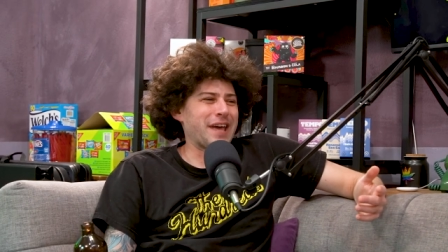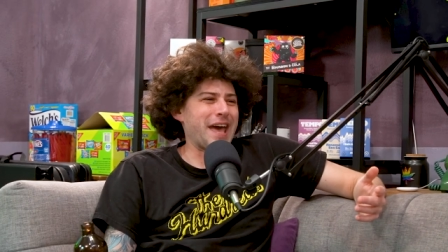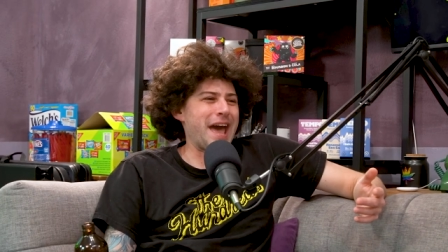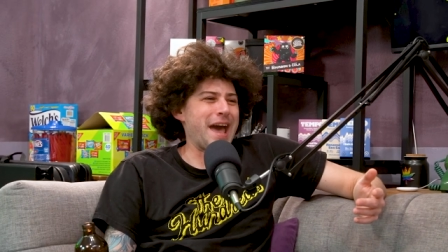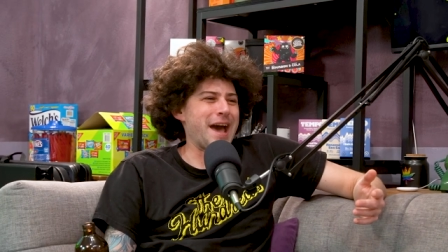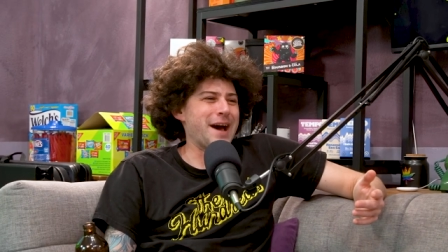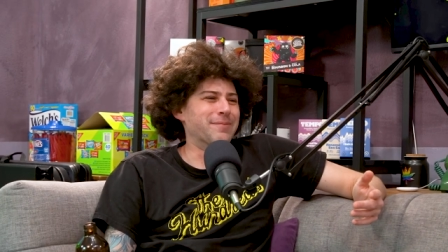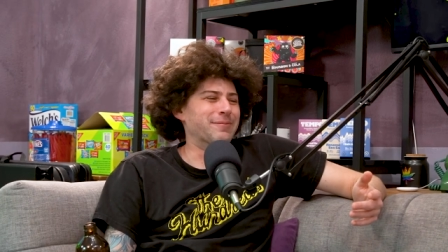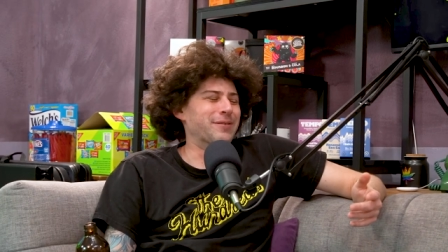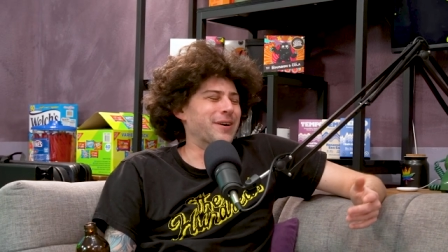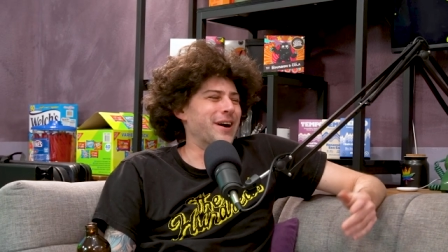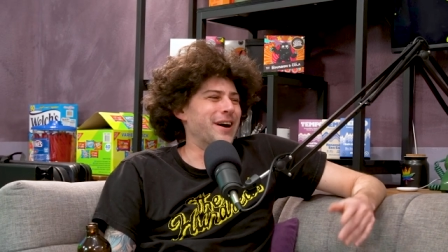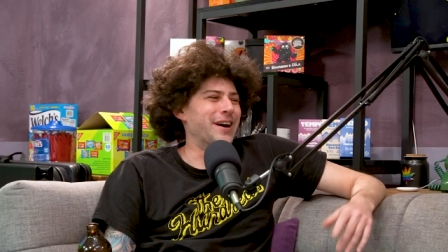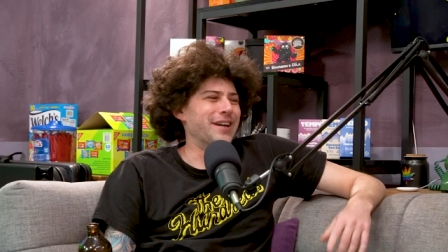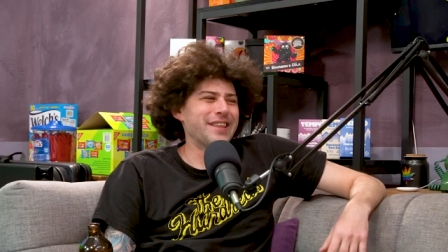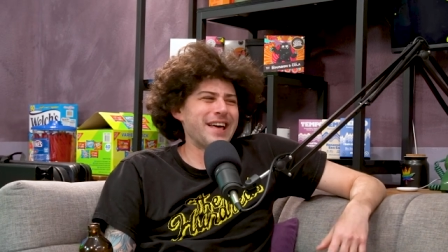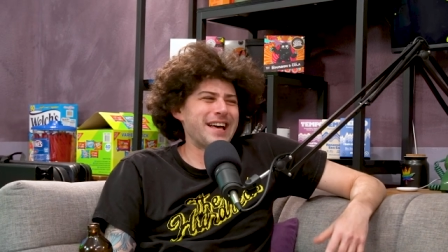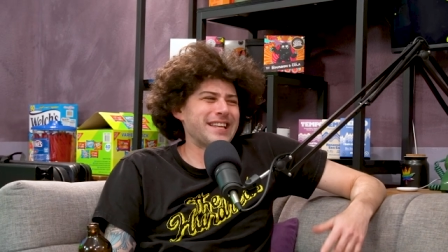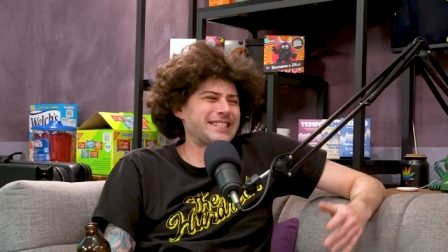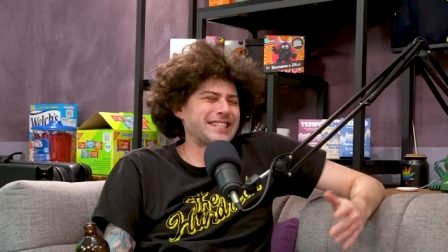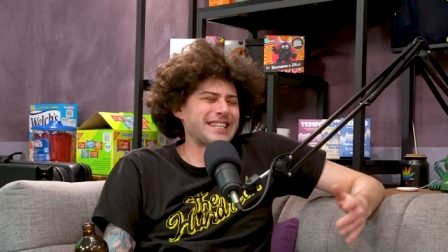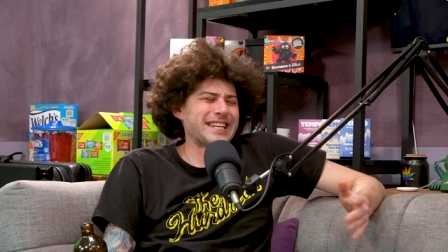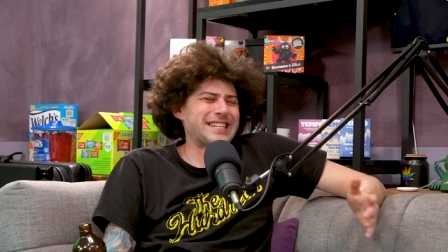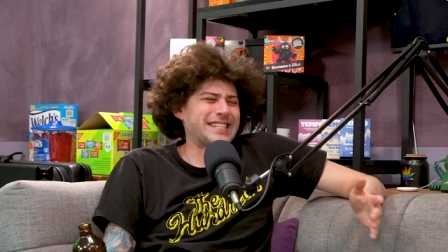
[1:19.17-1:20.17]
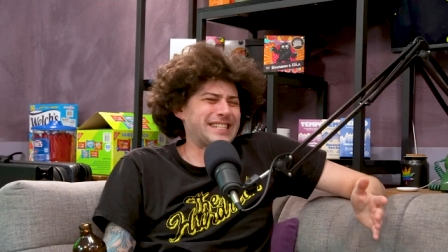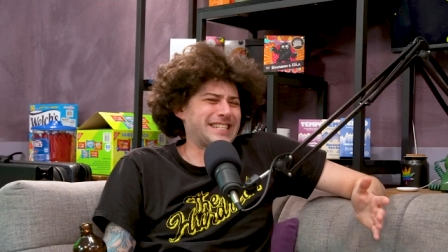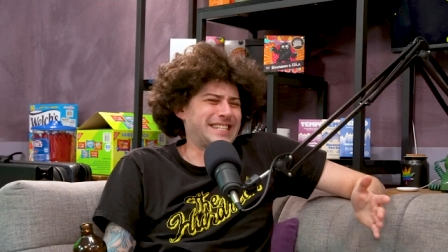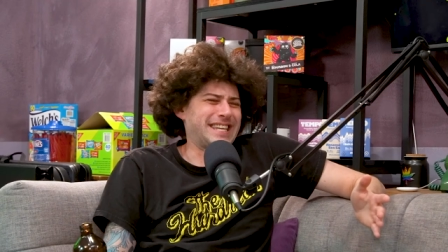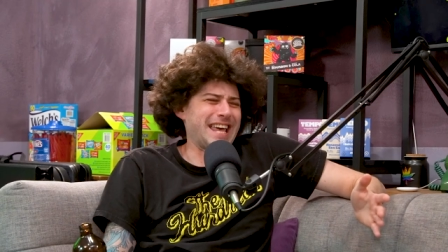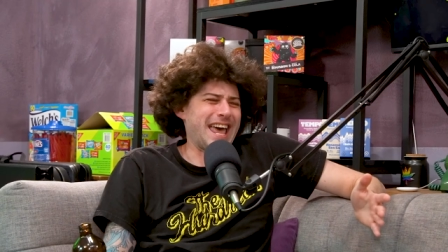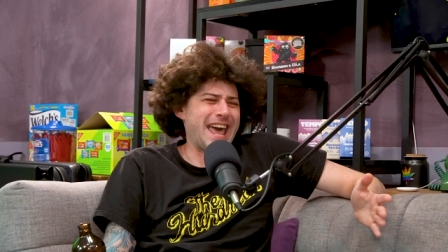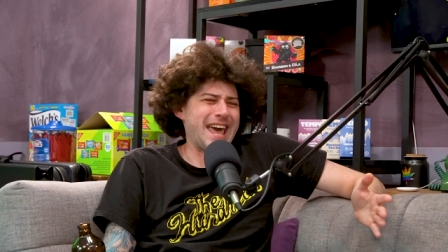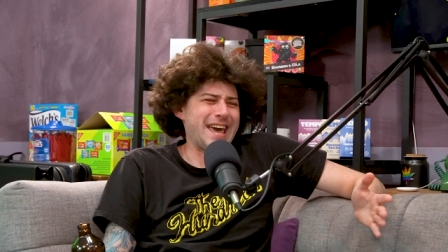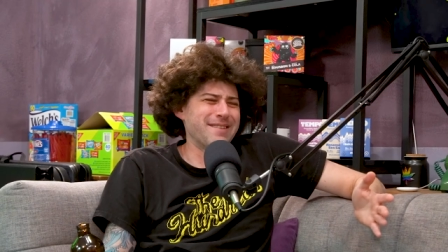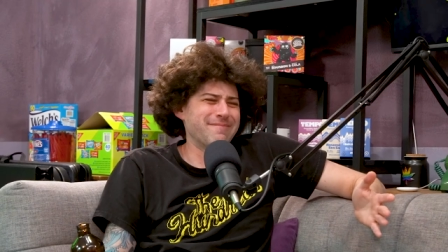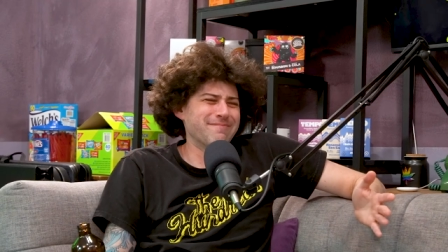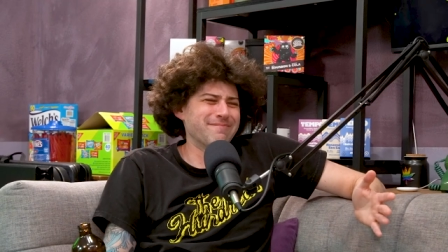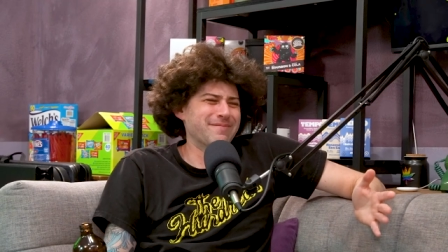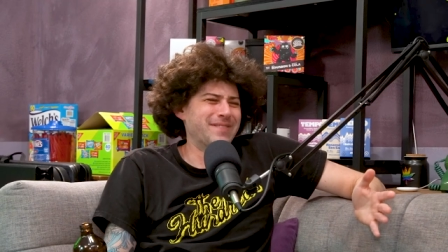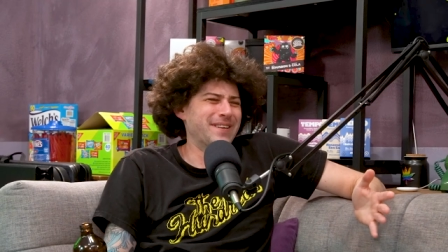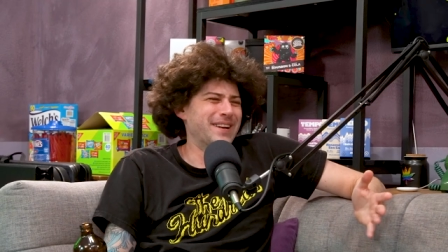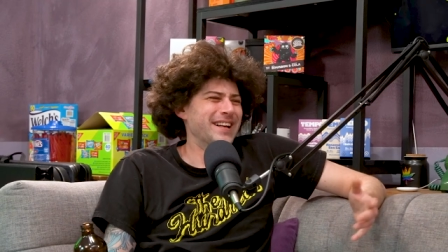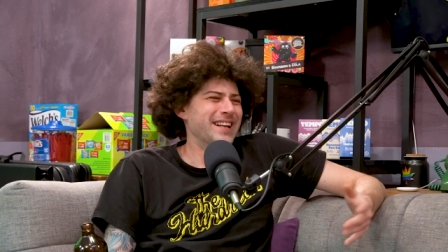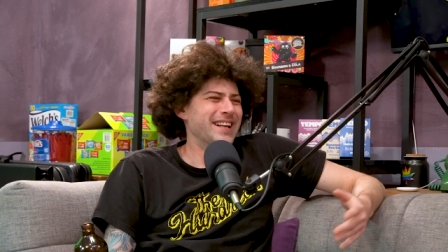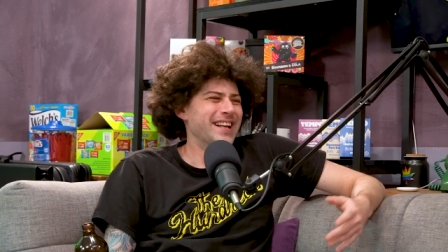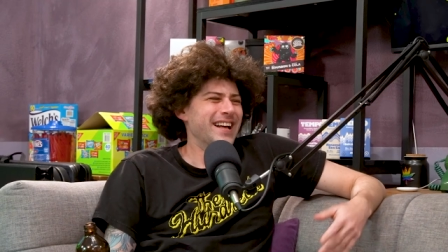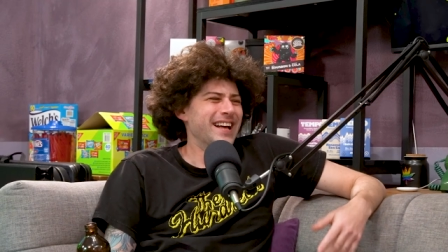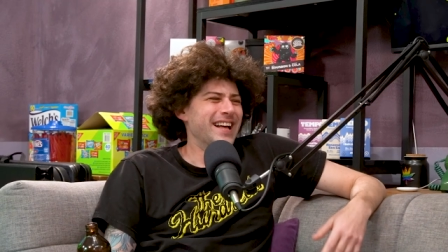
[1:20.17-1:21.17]
camera. That's the
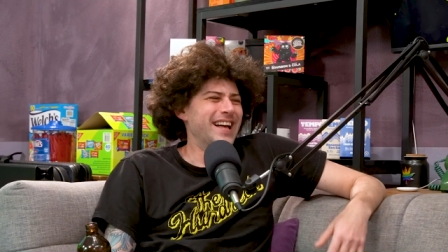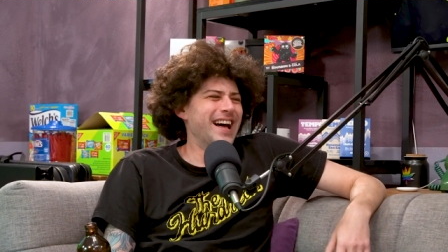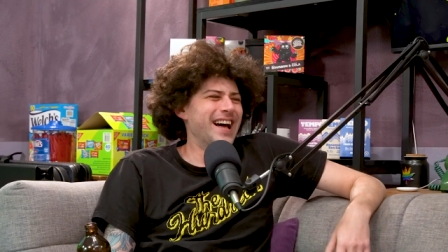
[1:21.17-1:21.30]
same. I